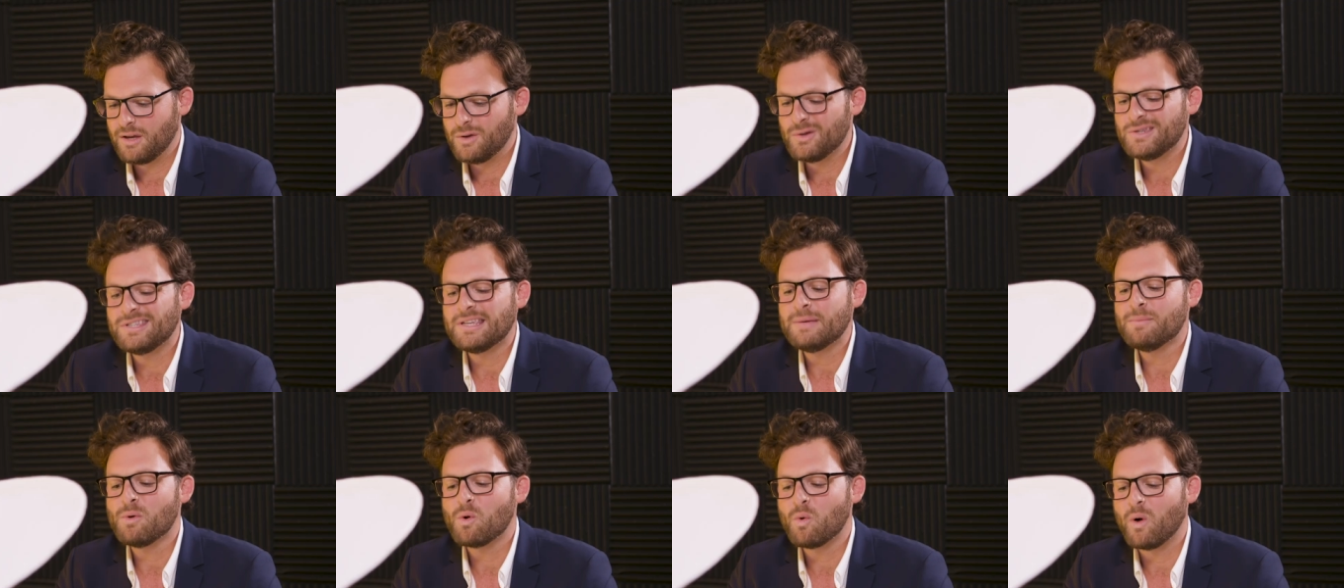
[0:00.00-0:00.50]
You
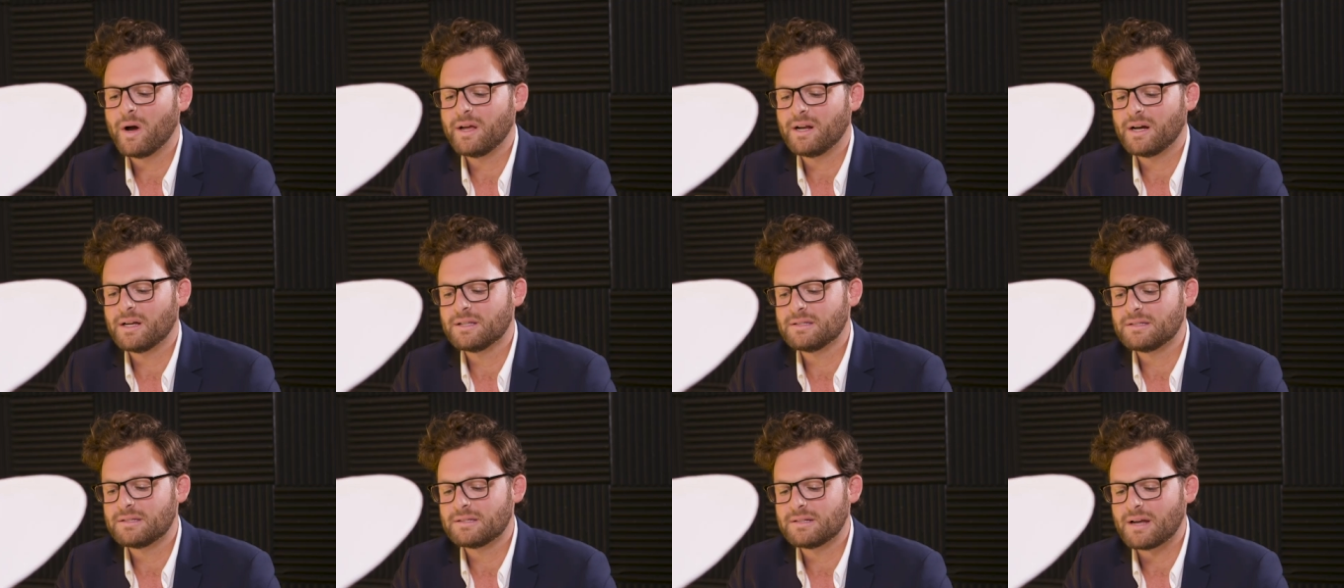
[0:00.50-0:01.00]
seem quite
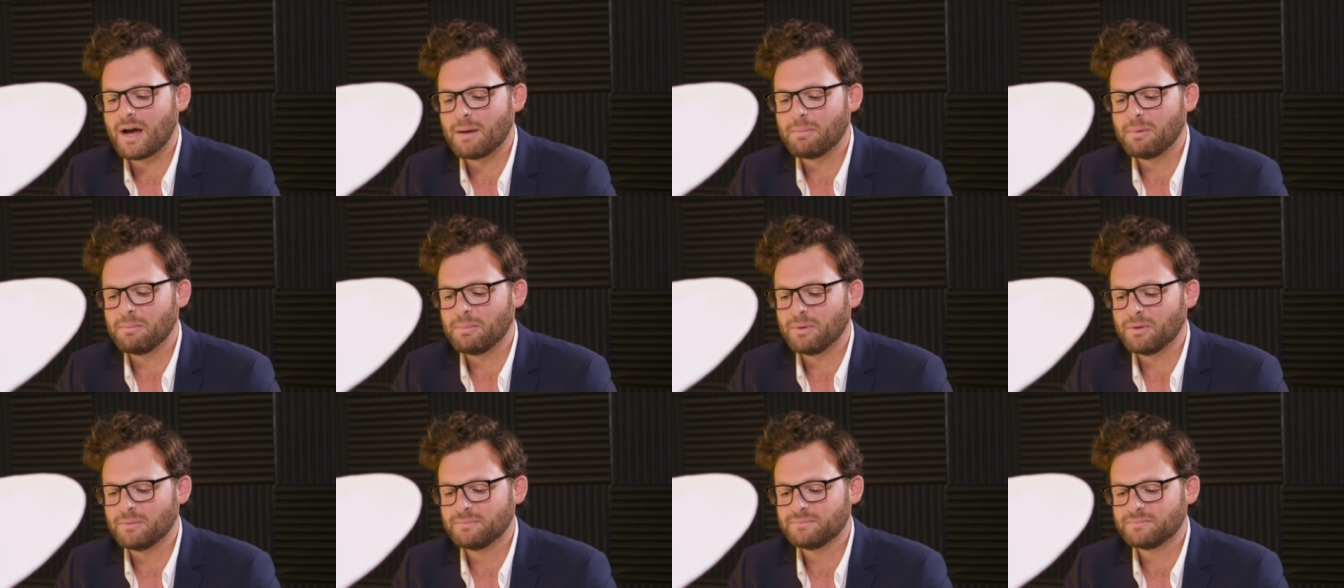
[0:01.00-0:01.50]

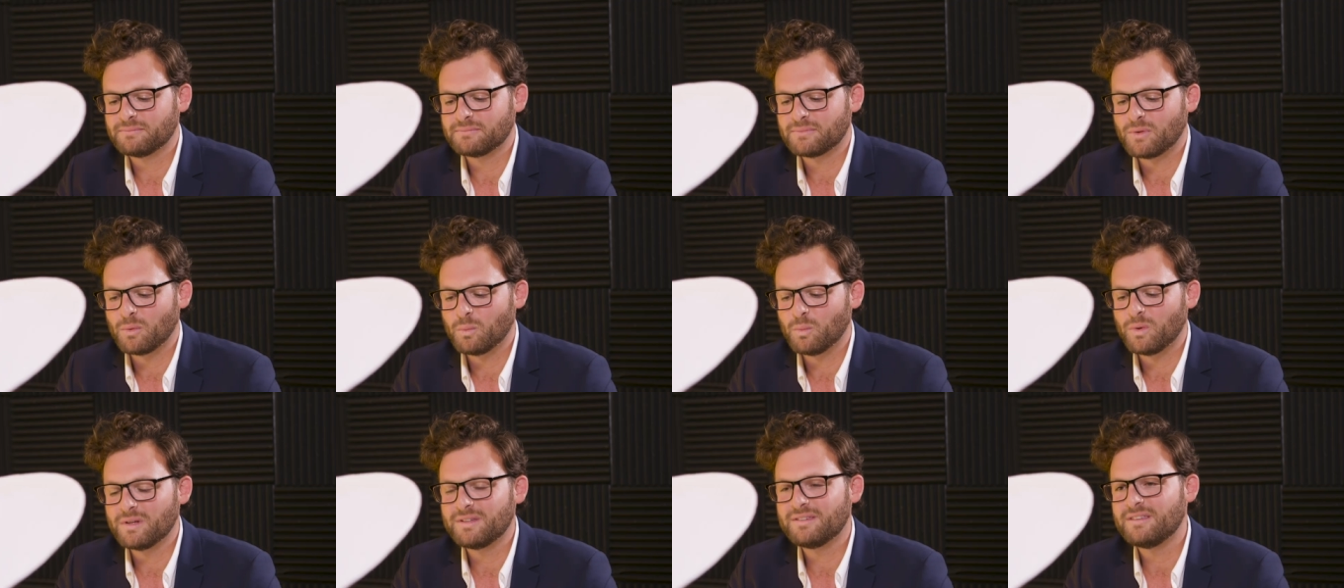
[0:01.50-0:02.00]
unstoppable.
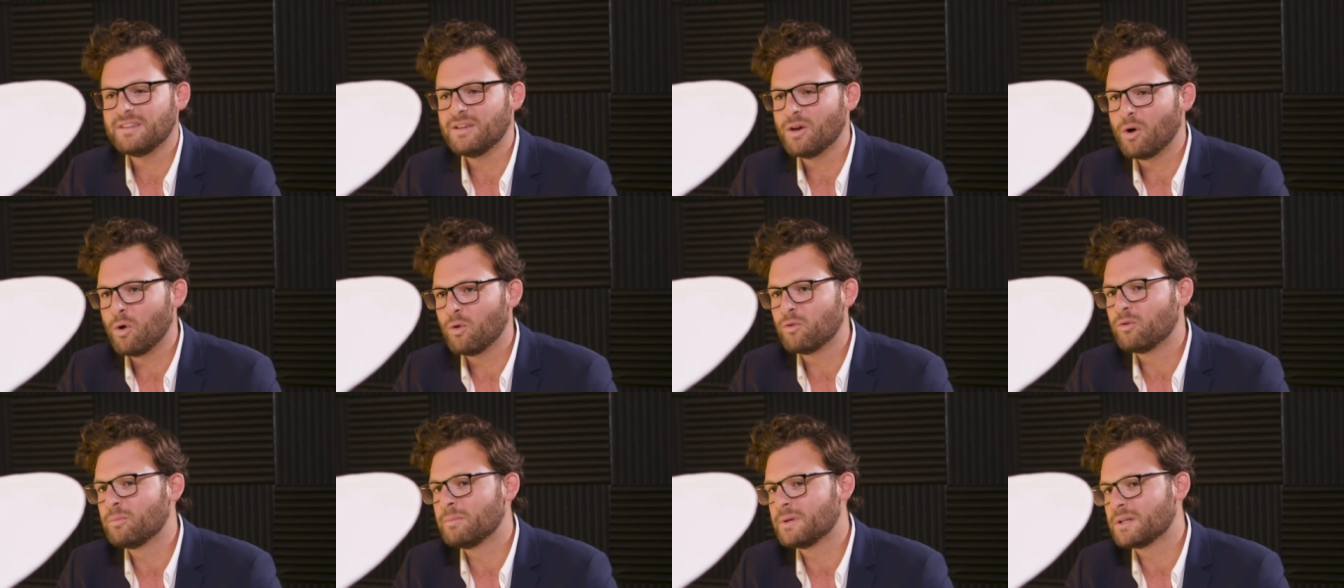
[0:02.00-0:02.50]
What's the
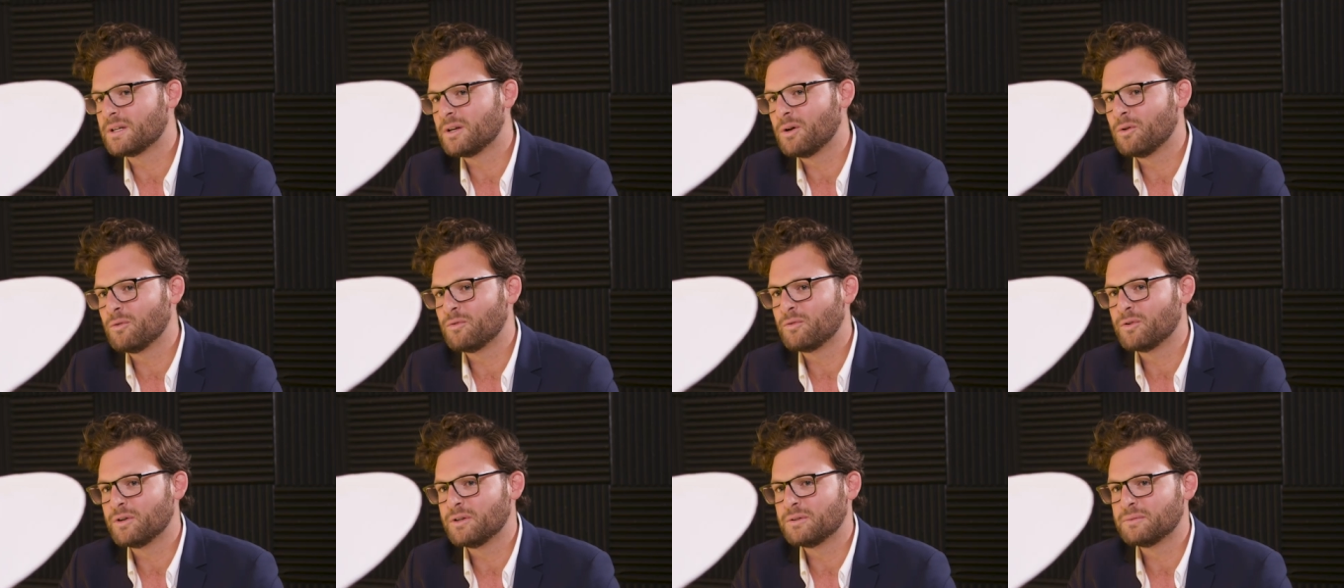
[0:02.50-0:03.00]
ultimate
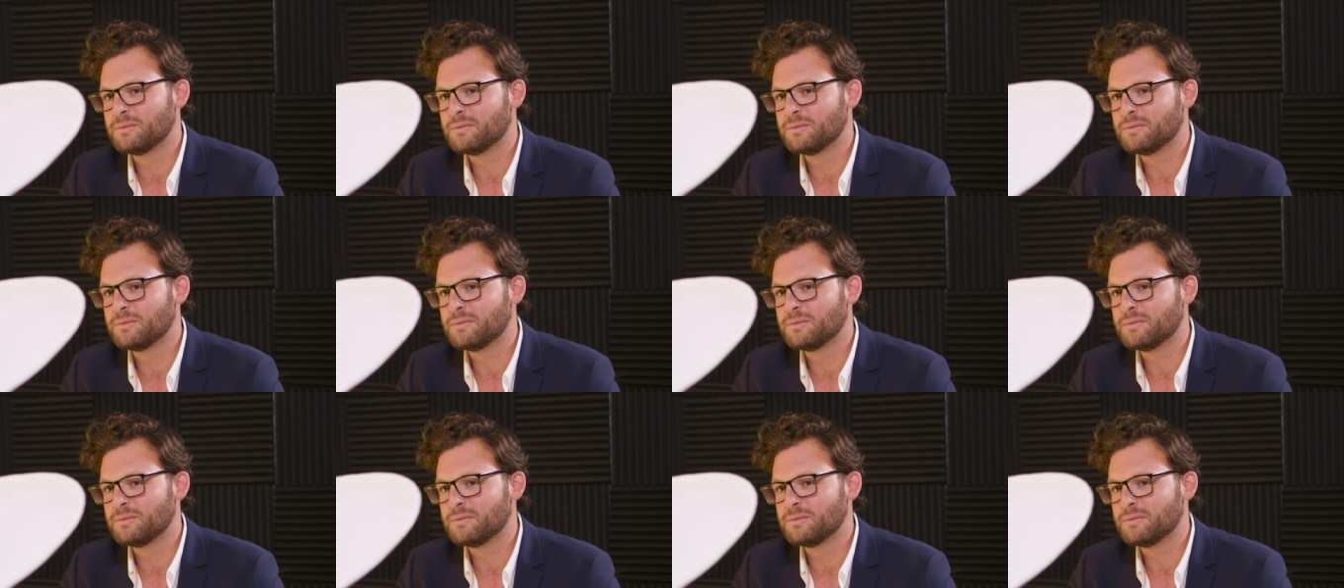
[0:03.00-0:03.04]
goal for